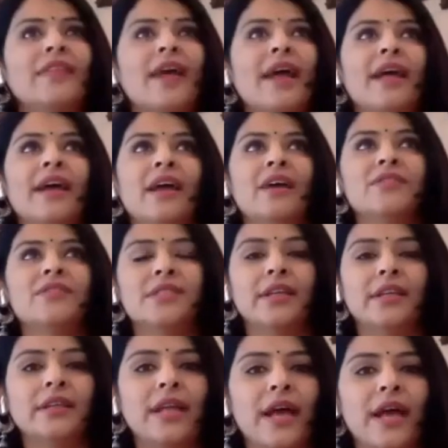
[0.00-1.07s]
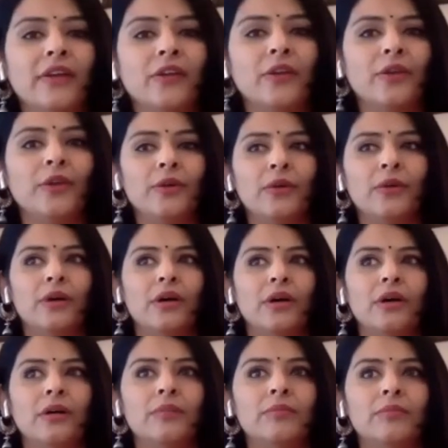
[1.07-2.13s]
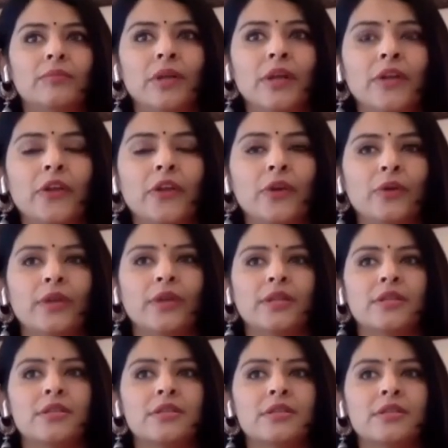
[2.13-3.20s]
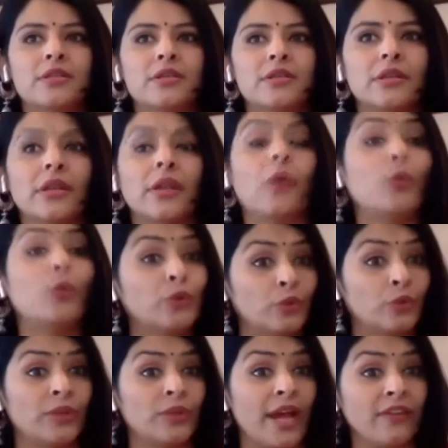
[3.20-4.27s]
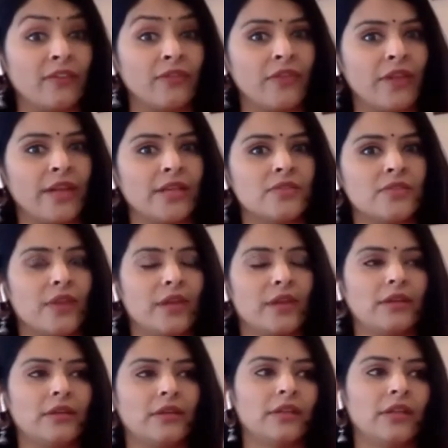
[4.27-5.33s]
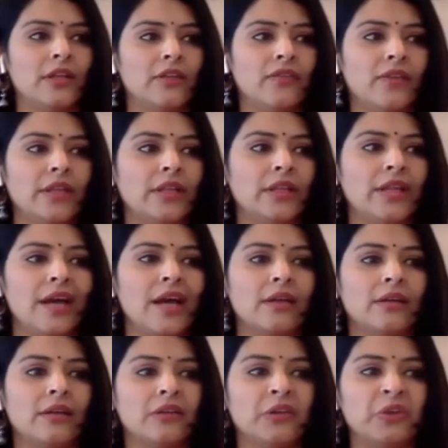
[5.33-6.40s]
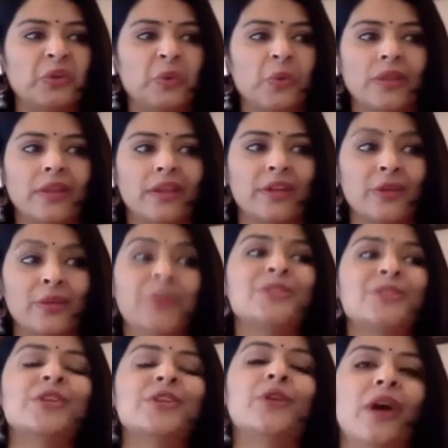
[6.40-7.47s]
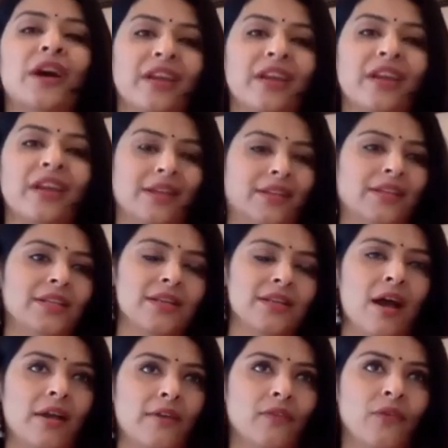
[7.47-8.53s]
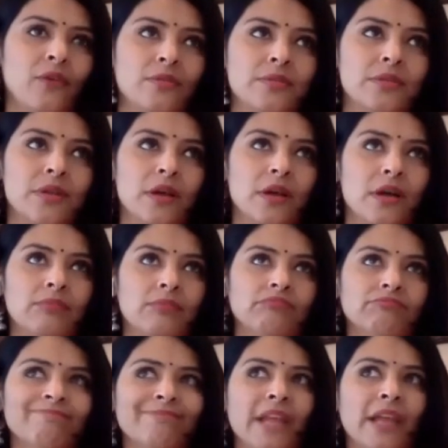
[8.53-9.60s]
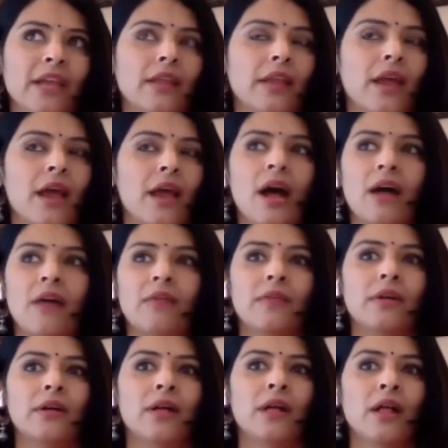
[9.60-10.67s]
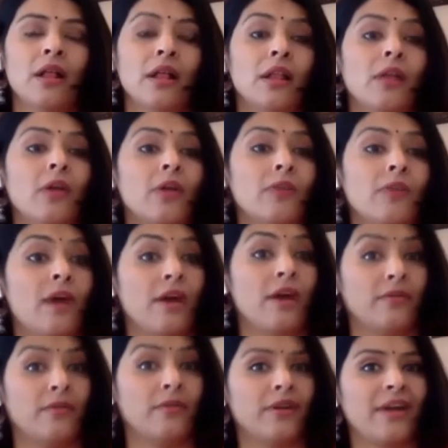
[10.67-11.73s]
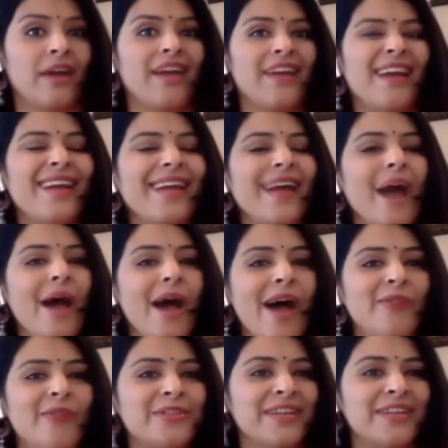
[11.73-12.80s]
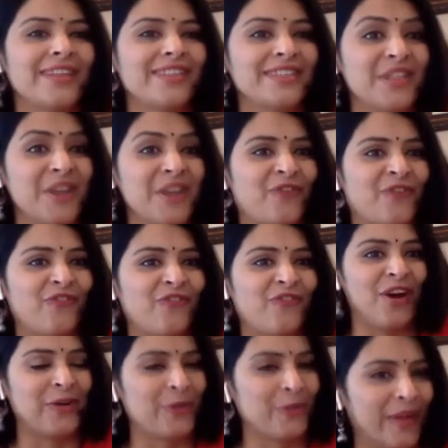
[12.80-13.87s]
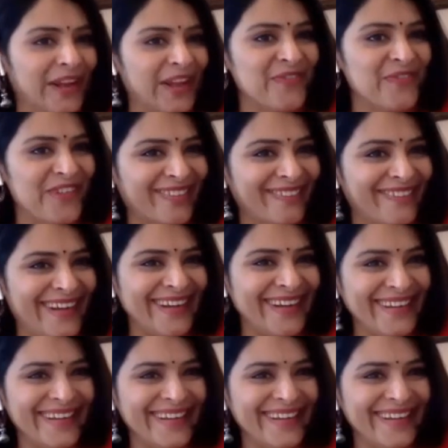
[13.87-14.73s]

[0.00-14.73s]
and that I have seen that, you know, um, you know, kids, uh, they go through that phase where uh, they feel that, you know, what they are doing, because, you know, again, these art forms, uh, they, they have, uh, lot of hard work and and I, I, would say it's not fun to begin with right yeah.